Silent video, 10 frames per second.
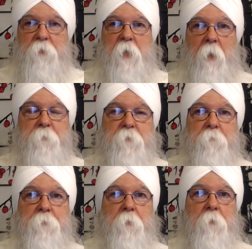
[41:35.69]
3 types
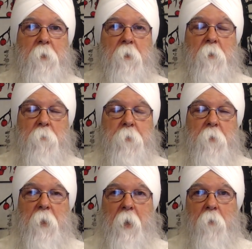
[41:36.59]
of beauty: inner
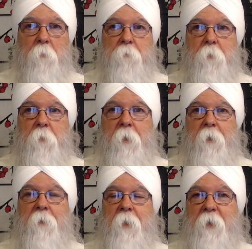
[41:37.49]
beauty, outer beauty,
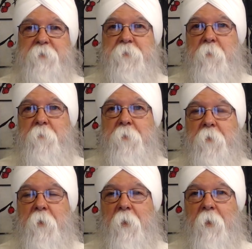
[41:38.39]
and lasting
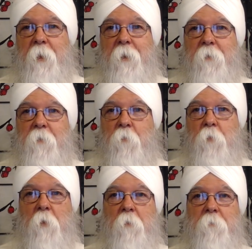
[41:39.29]
beauty. And
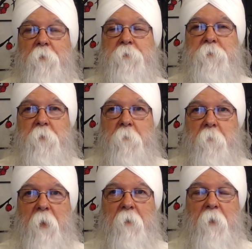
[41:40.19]
we're concerned
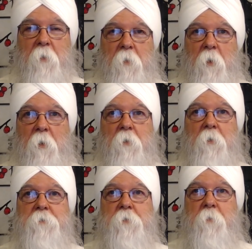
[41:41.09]
mainly here in our
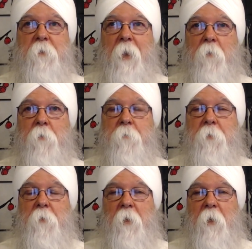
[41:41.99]
culture with outer
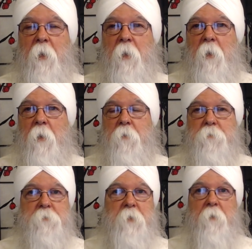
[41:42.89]
beauty. And those
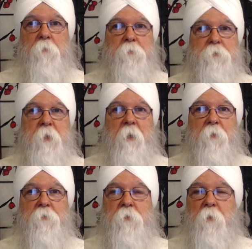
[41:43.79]
standards
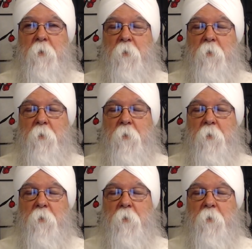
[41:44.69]
change,